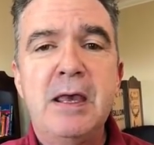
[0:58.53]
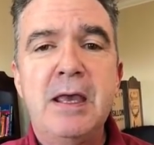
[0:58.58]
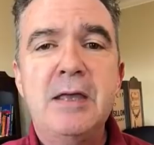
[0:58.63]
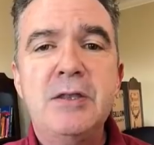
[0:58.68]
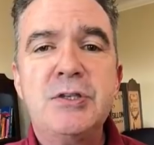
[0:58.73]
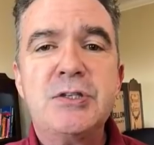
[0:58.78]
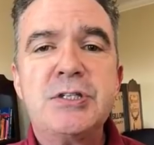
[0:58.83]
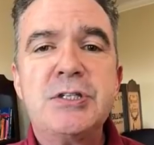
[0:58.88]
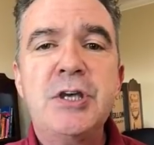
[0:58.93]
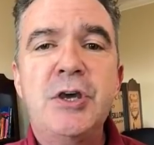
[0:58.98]

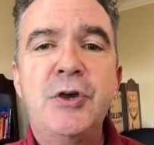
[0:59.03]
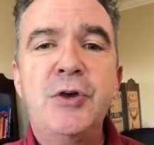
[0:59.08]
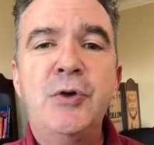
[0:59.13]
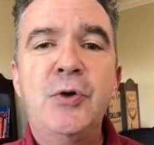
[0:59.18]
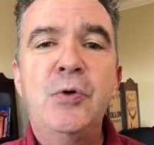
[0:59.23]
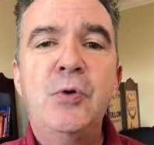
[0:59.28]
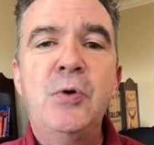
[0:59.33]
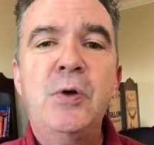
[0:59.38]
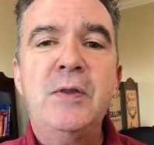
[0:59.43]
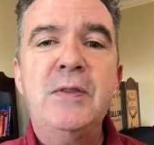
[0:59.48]
And
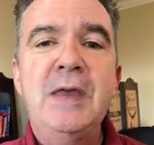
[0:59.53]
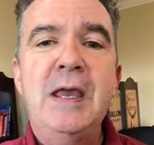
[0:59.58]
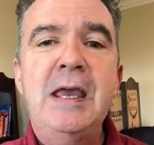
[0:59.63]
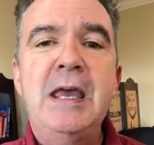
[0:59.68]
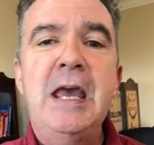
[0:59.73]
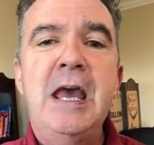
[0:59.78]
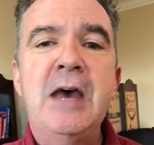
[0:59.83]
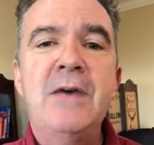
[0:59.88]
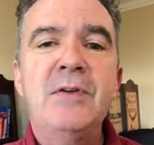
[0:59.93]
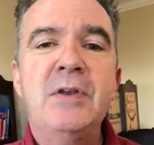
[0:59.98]
so
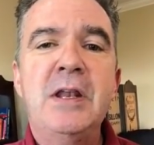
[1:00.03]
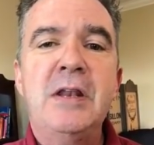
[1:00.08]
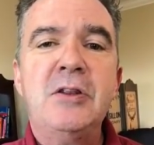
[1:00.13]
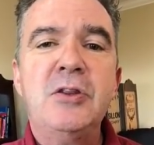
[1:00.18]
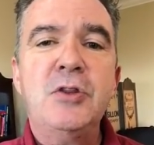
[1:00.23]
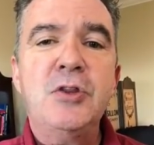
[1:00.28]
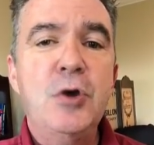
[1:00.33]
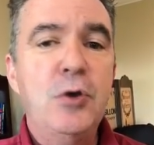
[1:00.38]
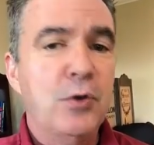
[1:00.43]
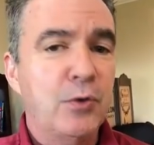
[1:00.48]
they
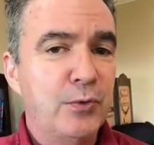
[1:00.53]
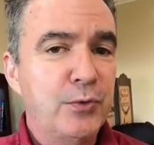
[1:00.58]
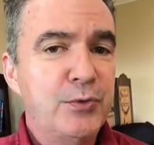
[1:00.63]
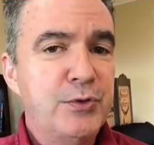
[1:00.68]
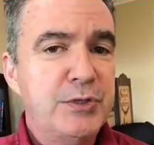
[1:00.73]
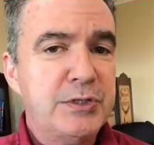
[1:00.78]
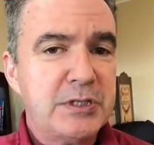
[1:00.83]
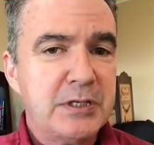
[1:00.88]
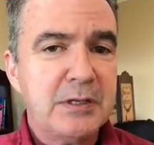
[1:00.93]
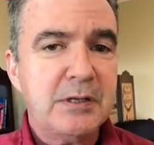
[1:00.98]
haven't,
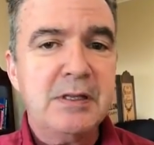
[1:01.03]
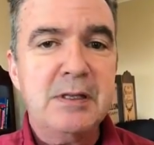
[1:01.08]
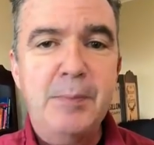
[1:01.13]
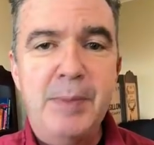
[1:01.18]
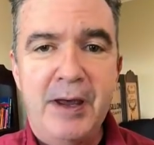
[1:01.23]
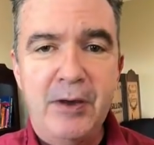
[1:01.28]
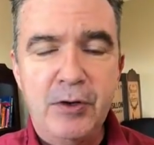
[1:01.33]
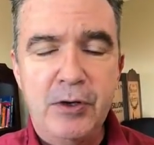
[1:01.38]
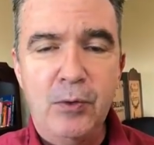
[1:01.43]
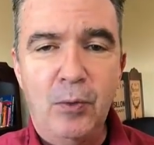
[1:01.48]
the
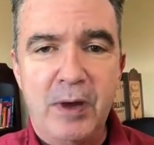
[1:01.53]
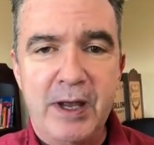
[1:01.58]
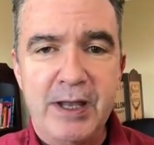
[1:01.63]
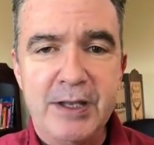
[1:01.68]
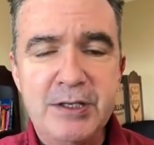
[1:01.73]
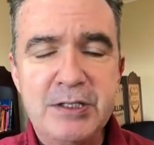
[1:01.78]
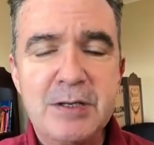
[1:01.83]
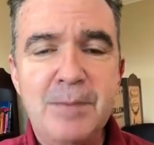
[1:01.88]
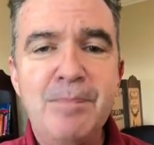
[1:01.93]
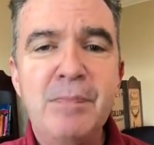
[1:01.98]
bounded
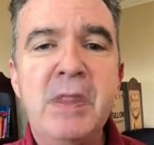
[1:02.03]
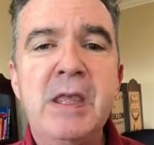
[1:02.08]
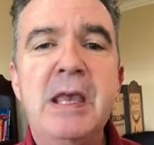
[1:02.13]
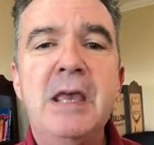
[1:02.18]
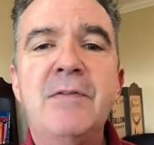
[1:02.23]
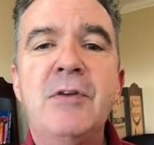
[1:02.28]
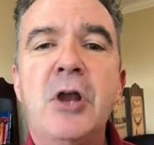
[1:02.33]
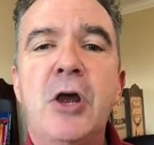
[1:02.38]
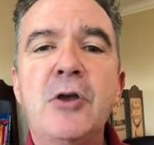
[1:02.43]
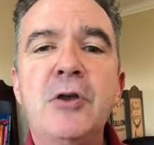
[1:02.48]
ones,
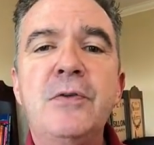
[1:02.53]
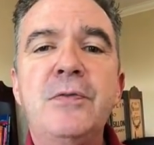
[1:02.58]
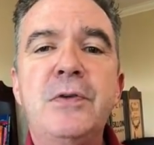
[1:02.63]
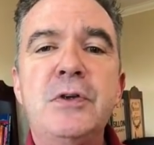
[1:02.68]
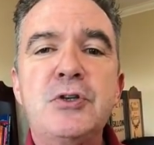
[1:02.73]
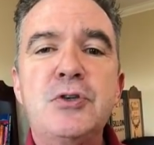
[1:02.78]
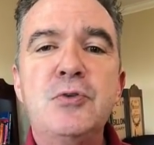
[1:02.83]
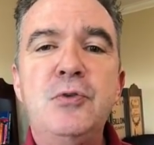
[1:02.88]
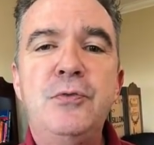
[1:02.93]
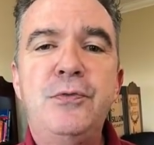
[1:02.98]
have an
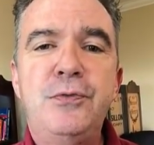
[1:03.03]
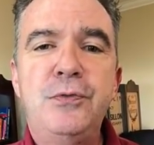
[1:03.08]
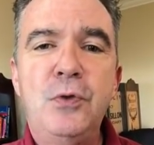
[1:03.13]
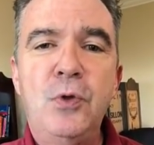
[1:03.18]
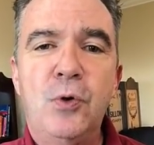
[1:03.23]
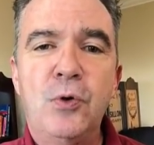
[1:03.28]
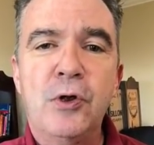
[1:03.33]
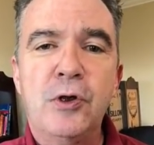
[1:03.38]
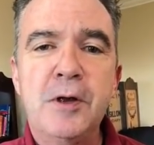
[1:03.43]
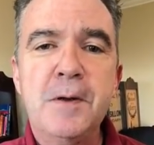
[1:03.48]
artificial
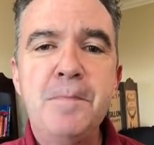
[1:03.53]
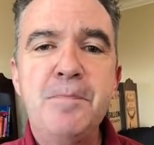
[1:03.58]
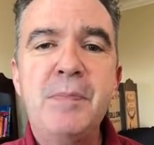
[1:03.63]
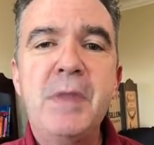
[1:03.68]
floor